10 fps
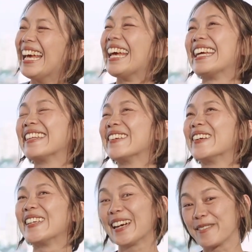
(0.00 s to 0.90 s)

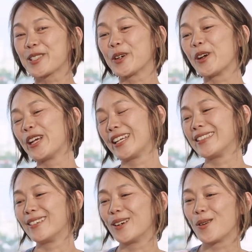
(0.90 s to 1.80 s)

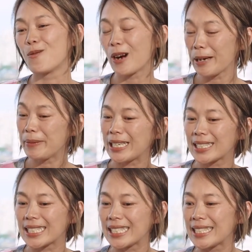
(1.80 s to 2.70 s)
And why?
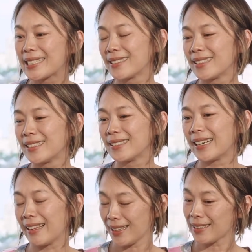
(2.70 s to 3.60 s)
Because it's
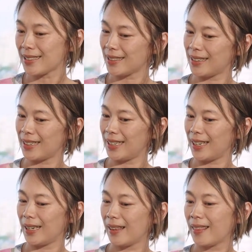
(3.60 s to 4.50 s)
I think that
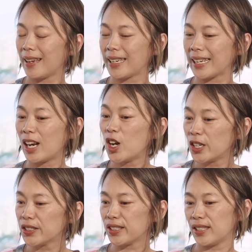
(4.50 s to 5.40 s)
they can
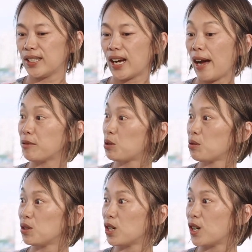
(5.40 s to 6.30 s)
learn how
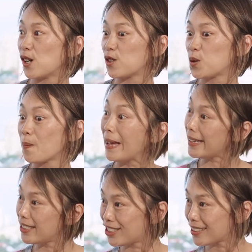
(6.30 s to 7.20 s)
to
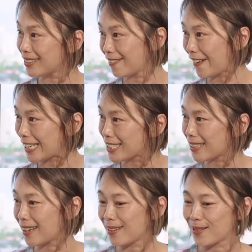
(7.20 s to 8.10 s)
manage, in fact,
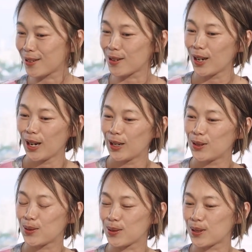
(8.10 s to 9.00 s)
and
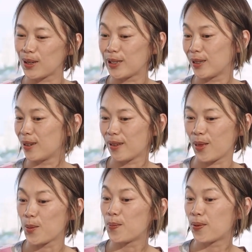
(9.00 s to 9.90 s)
to
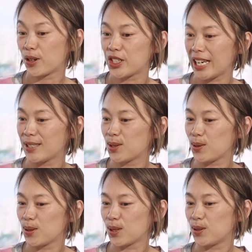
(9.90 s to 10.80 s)
the project
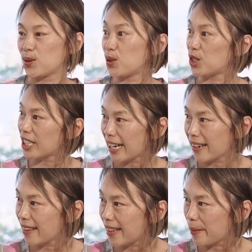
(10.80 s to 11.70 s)
to
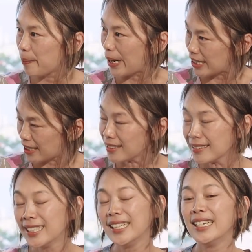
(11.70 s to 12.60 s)
share their passion.
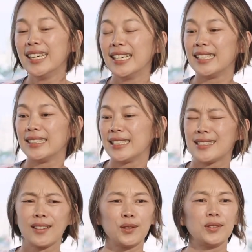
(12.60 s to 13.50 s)
It's
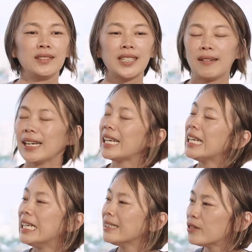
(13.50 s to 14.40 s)
not directly
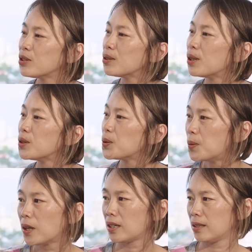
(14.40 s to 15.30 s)
linked to
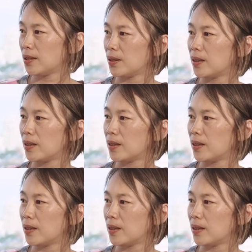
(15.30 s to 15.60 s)
work. So,